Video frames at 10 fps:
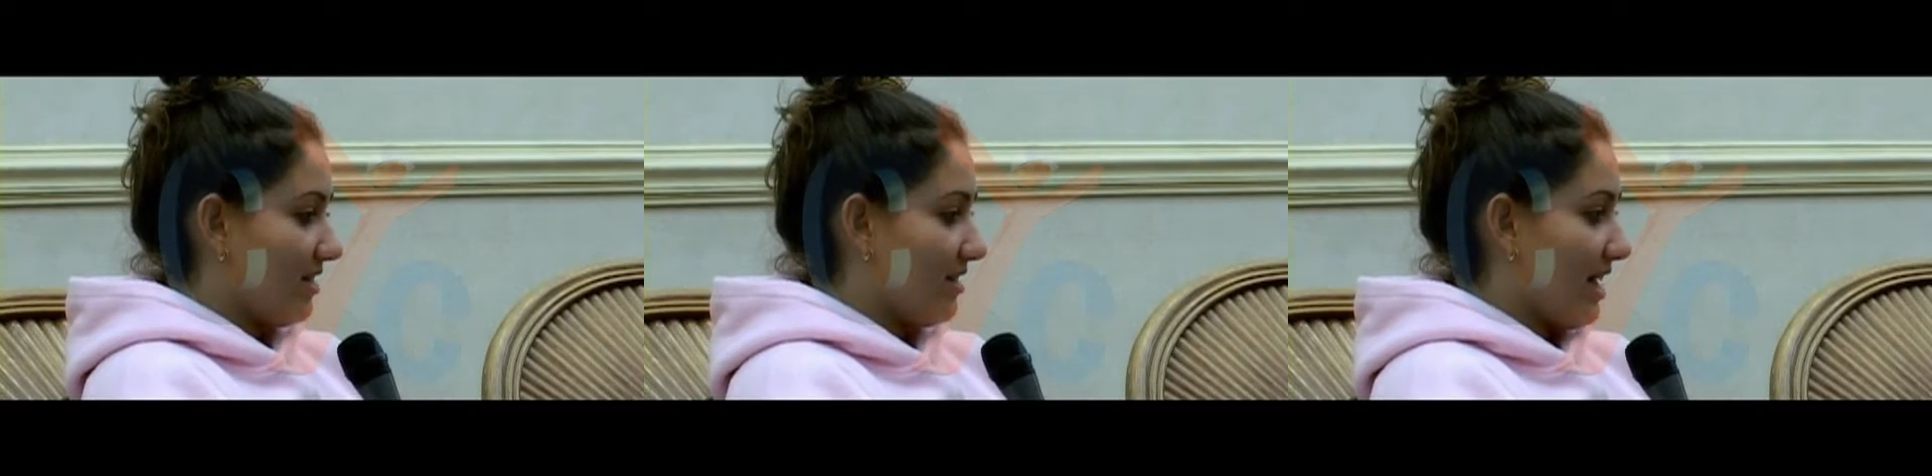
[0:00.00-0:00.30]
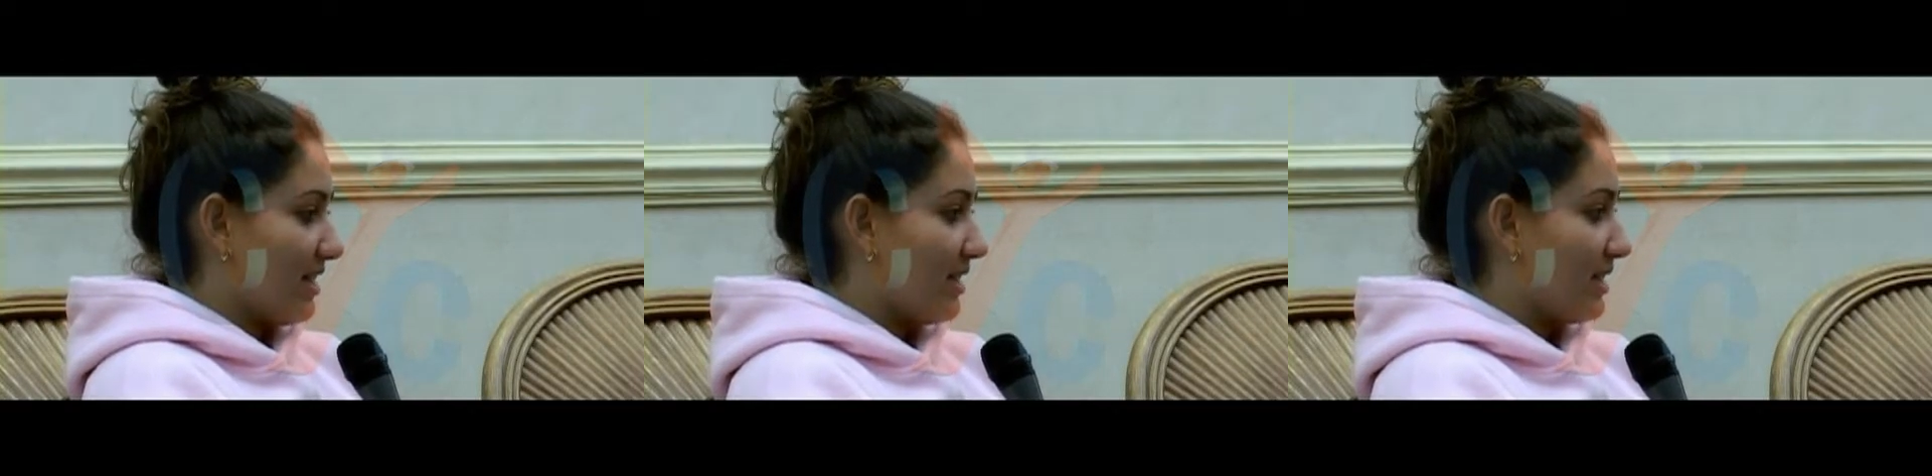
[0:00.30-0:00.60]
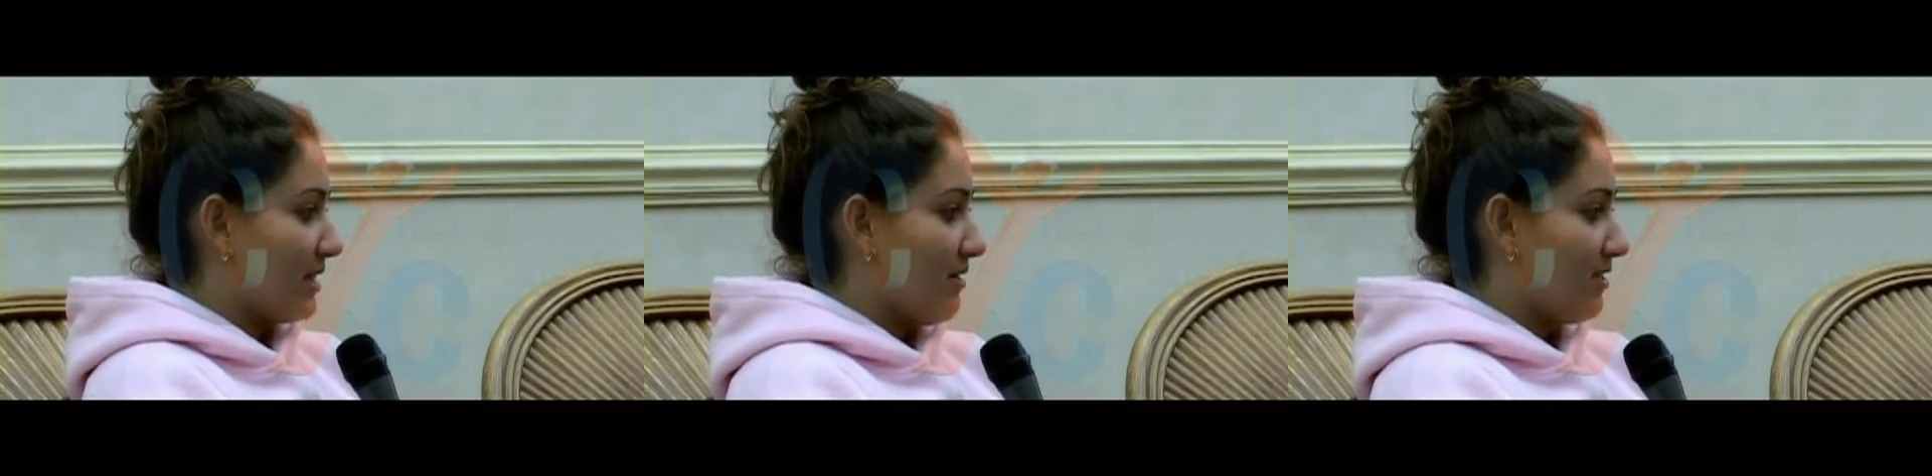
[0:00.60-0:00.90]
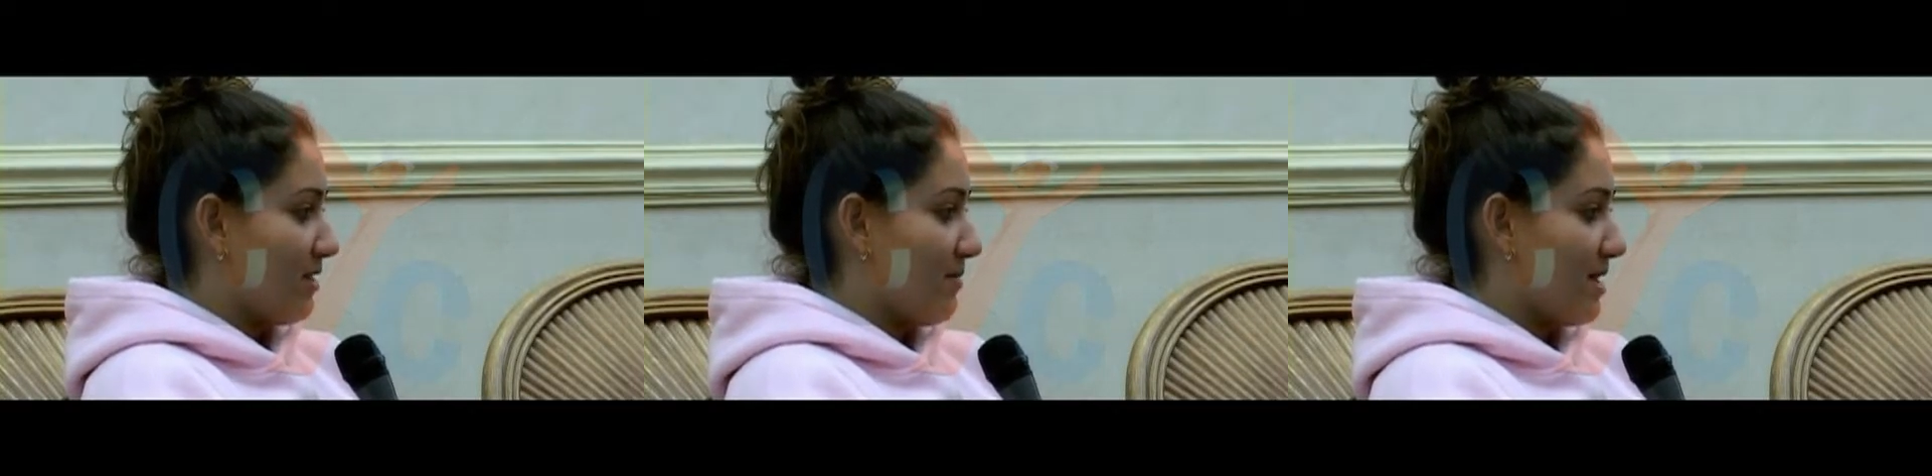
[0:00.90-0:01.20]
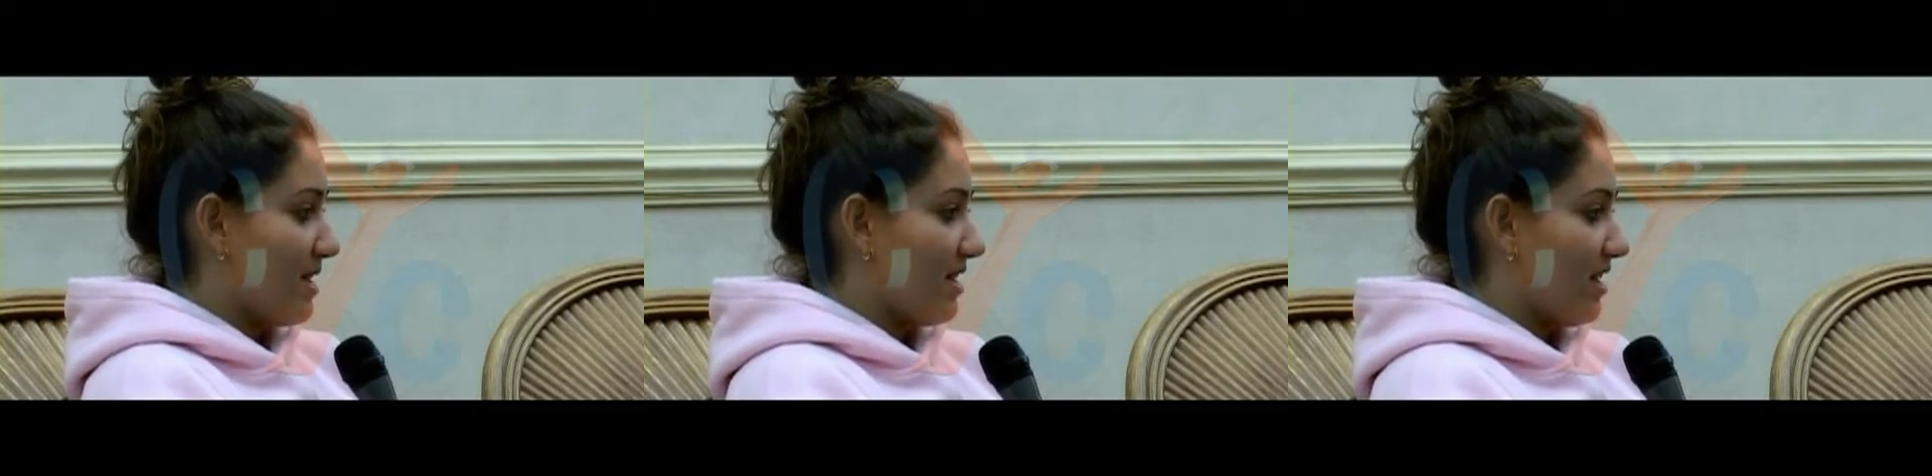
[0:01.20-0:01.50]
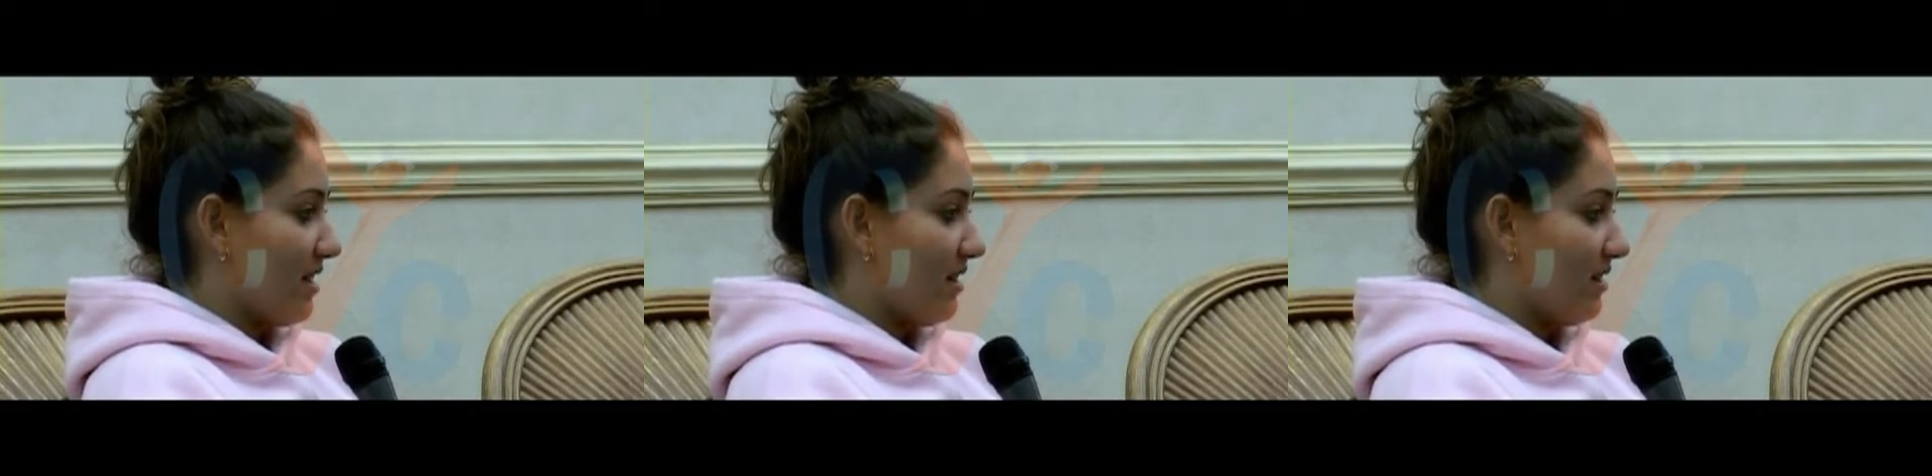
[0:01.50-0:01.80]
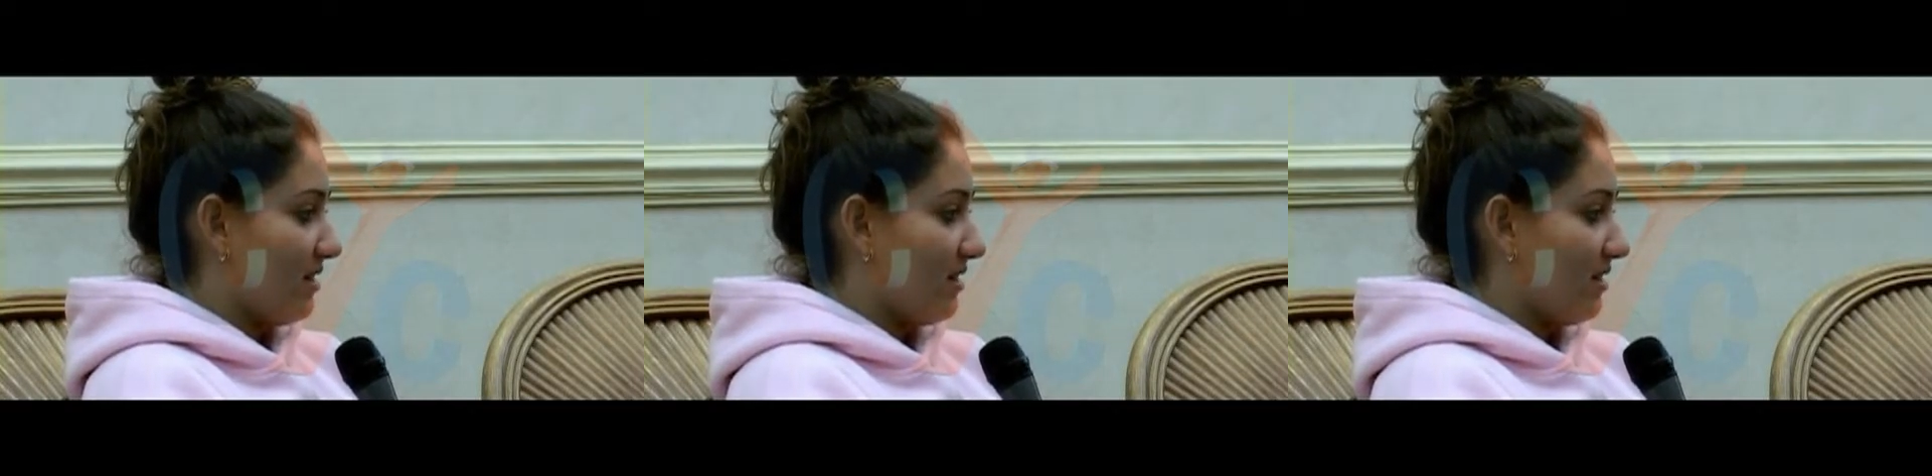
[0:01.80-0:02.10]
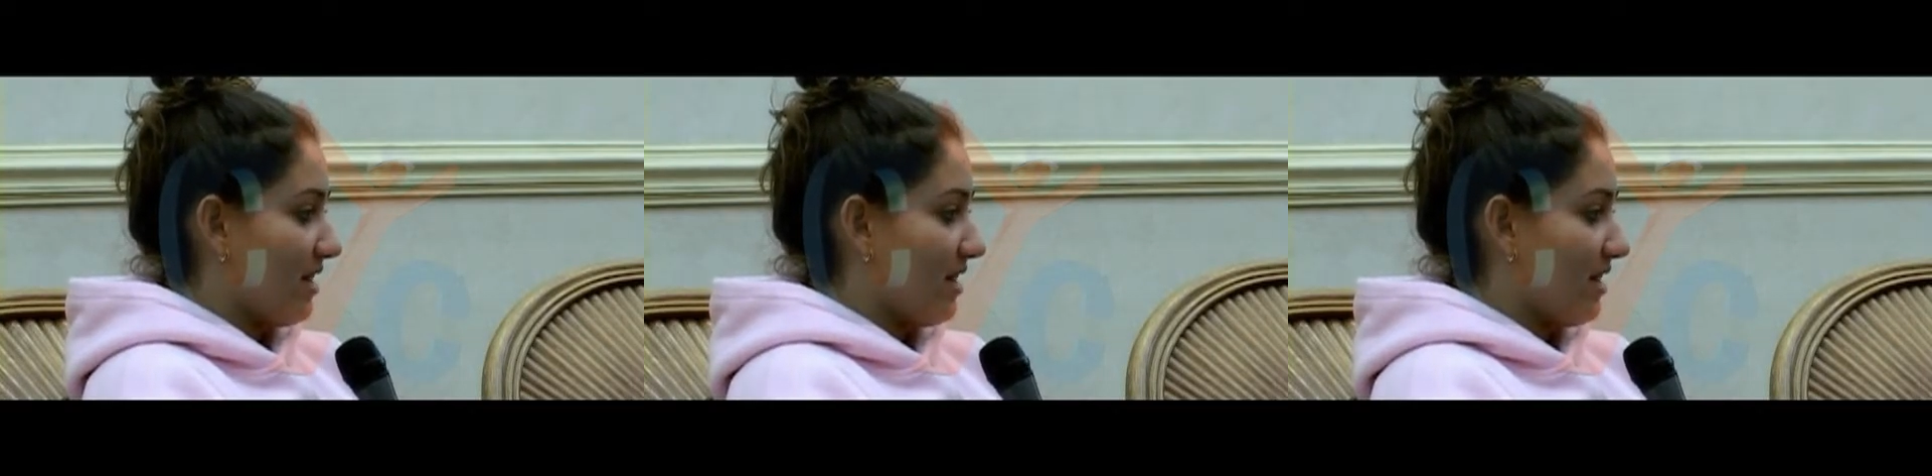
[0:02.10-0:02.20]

nasty stuff to me, and